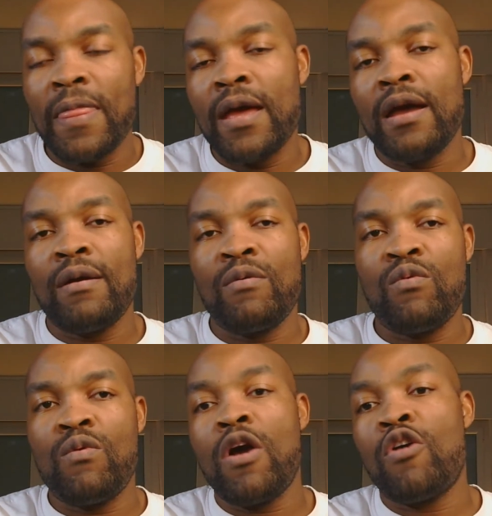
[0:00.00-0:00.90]

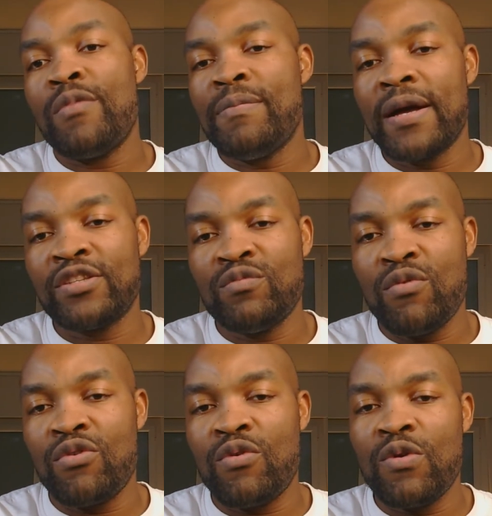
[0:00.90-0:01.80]
I'll be back
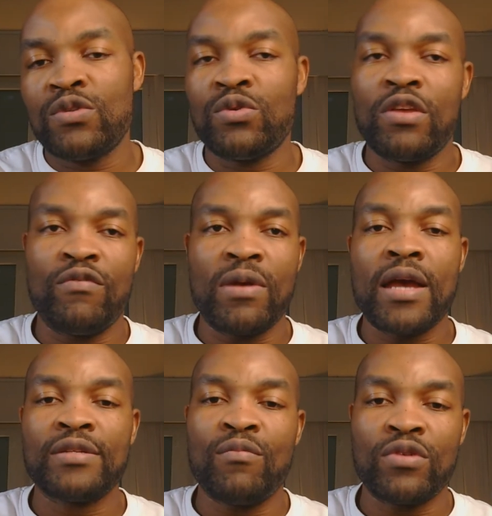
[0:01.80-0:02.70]
tomorrow to give you guys more